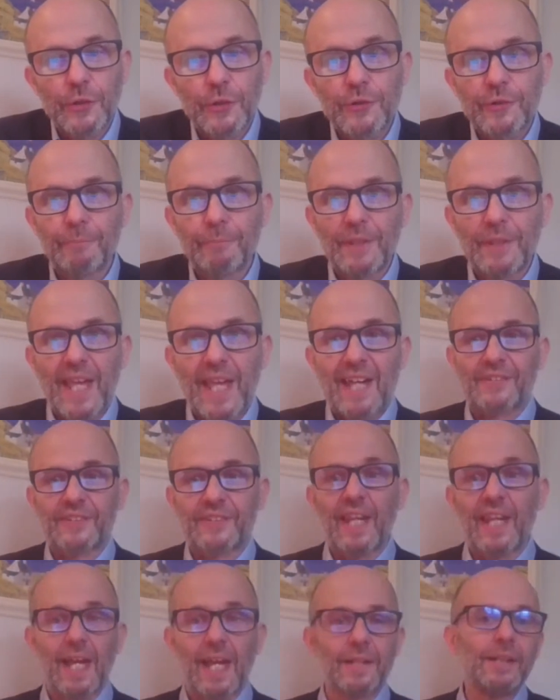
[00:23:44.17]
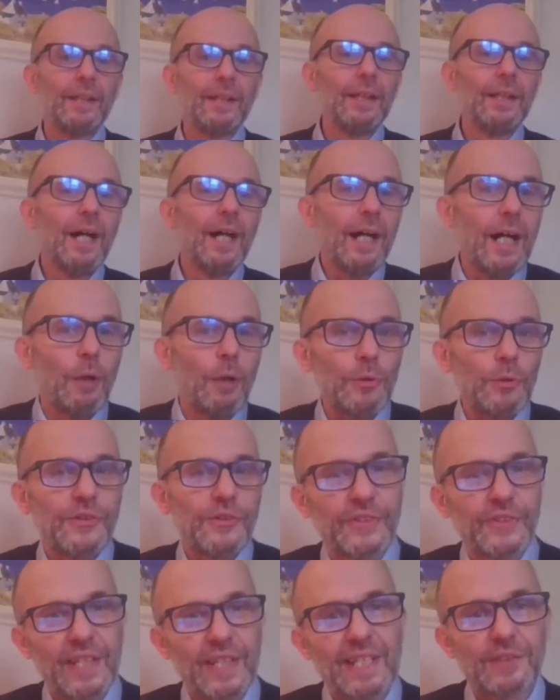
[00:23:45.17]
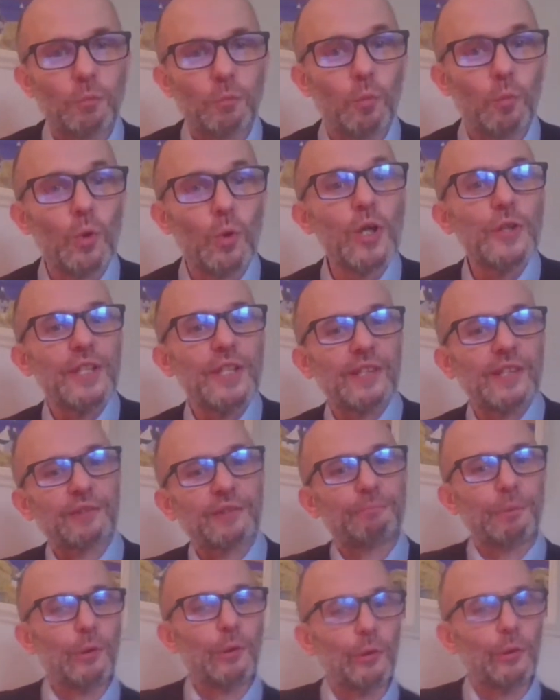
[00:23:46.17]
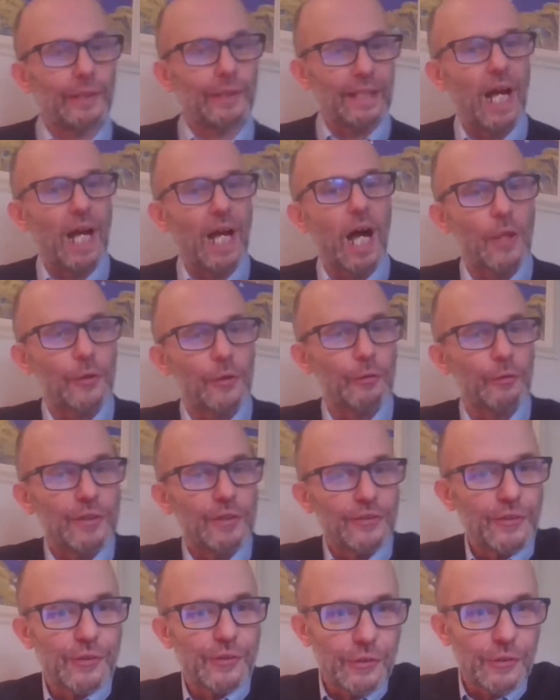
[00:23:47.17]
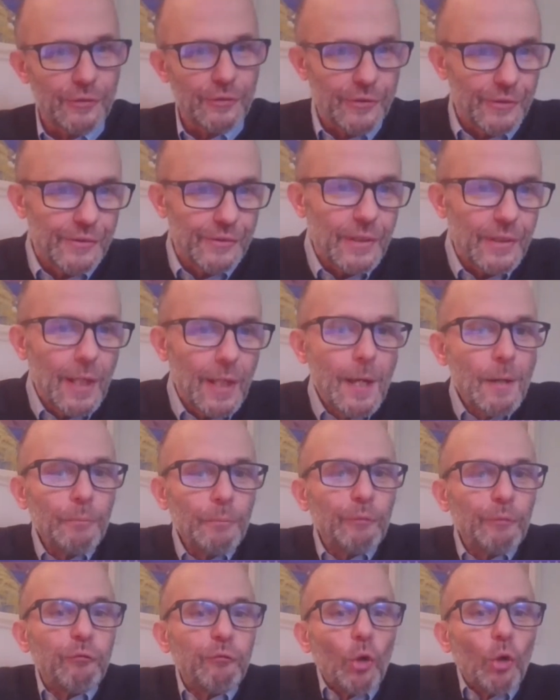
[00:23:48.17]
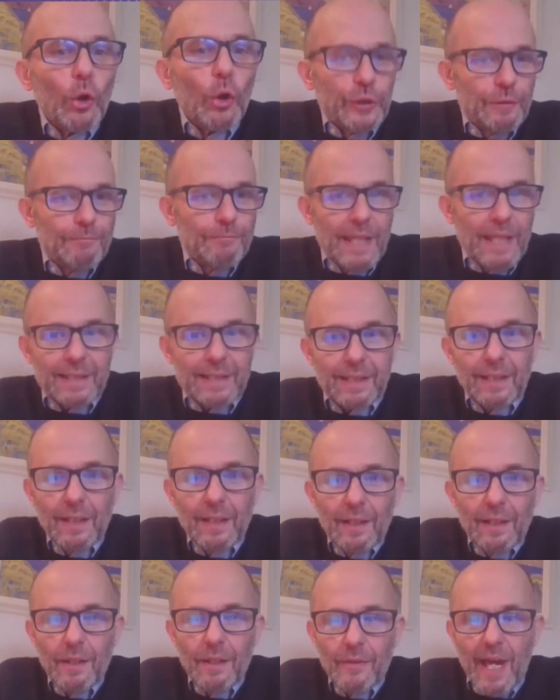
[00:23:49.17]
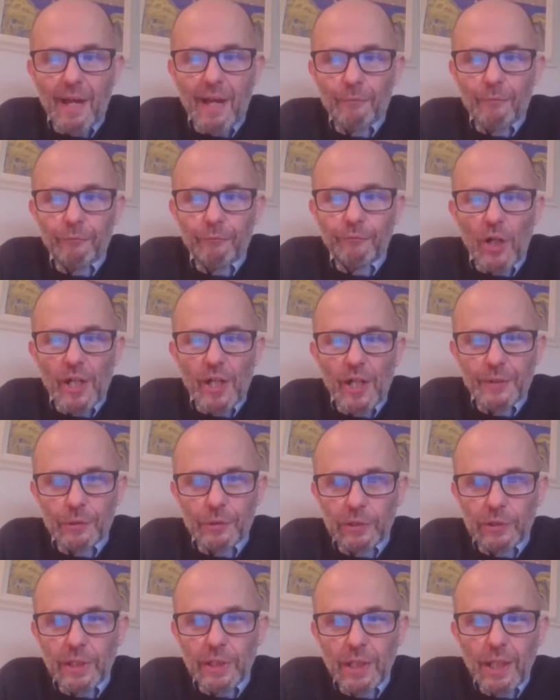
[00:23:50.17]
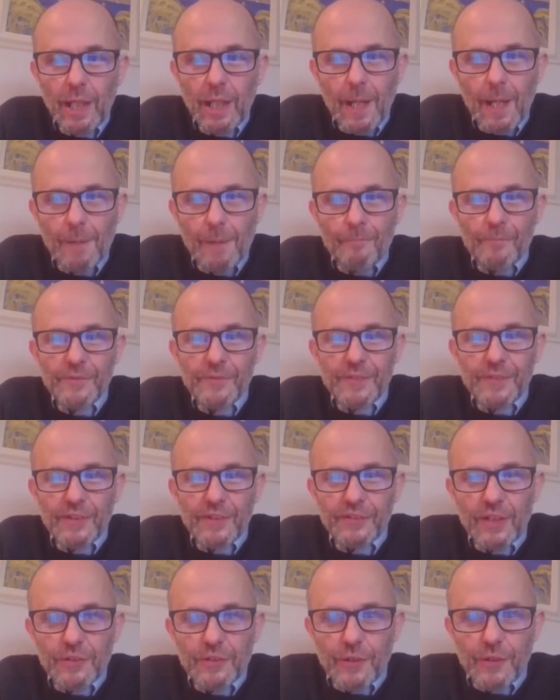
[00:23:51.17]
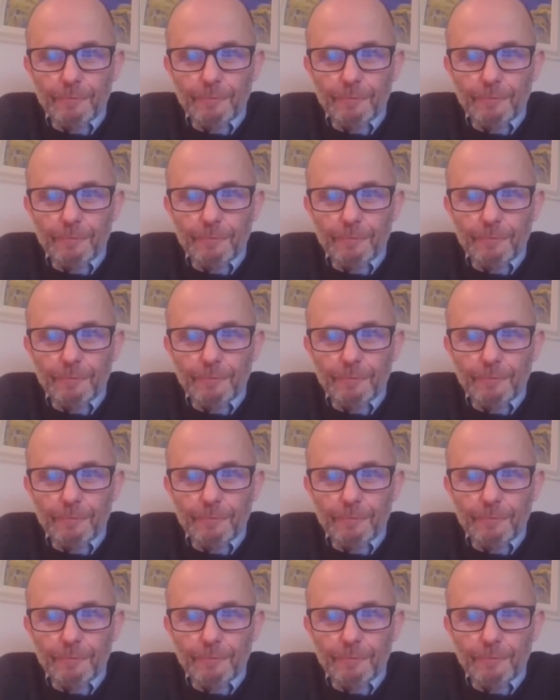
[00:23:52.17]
But that said, I would say it's worth exploring other institutions before you make that final decision.